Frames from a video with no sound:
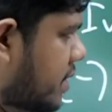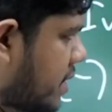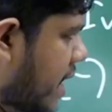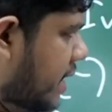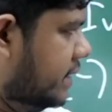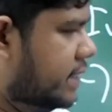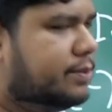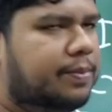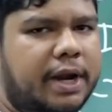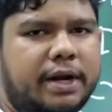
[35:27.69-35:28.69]
The
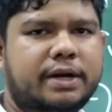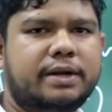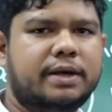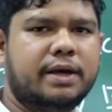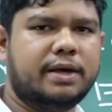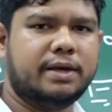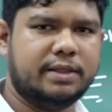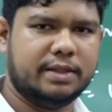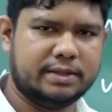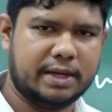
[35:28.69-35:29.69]
adjustment,
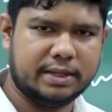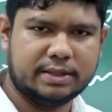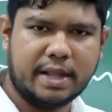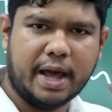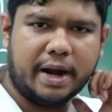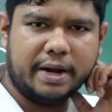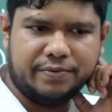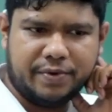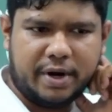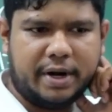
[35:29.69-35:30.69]
in the sense there are
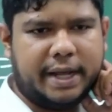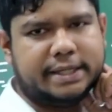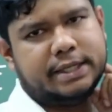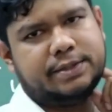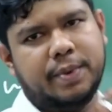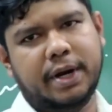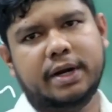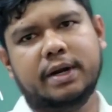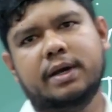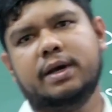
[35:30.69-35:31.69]
different
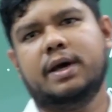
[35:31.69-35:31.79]
adjustment,